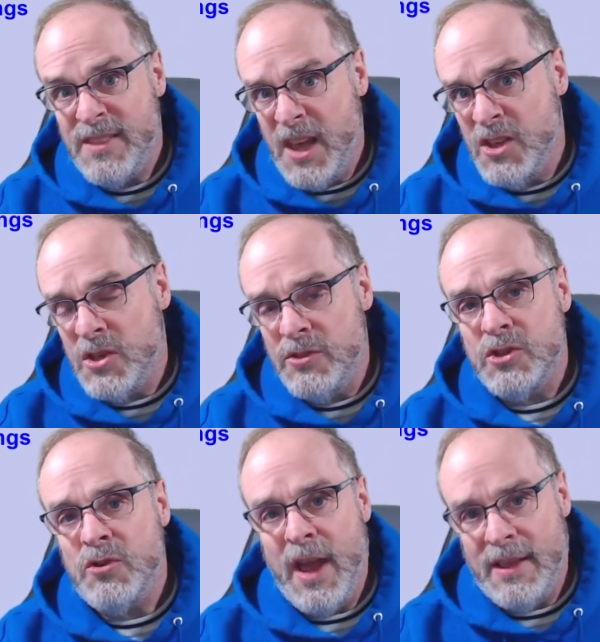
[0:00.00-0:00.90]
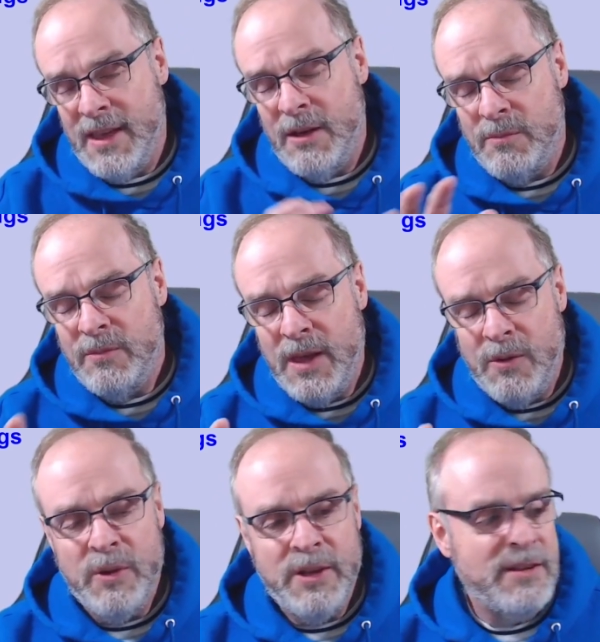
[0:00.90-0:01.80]
things on the track
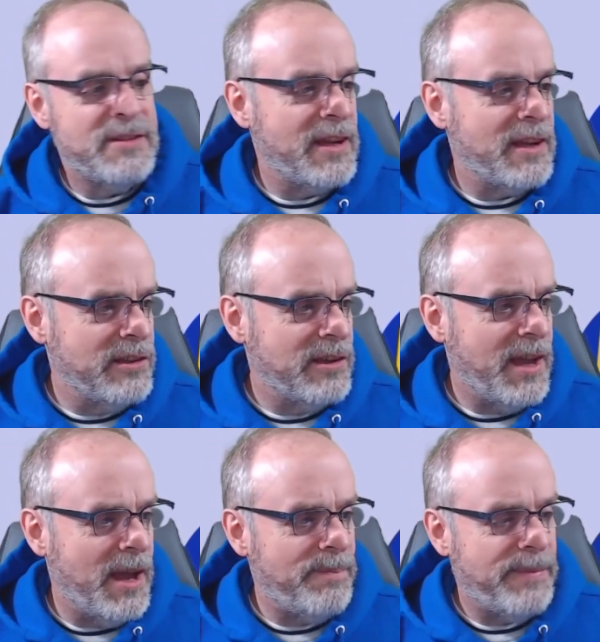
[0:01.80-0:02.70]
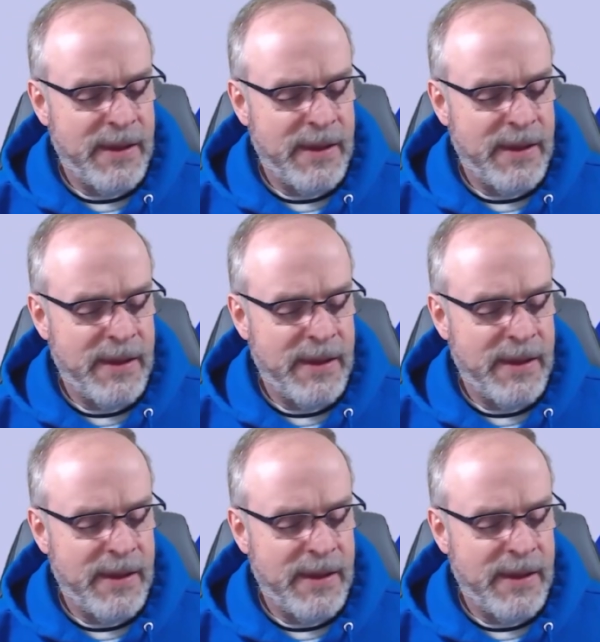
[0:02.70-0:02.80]
that we need to take a look at.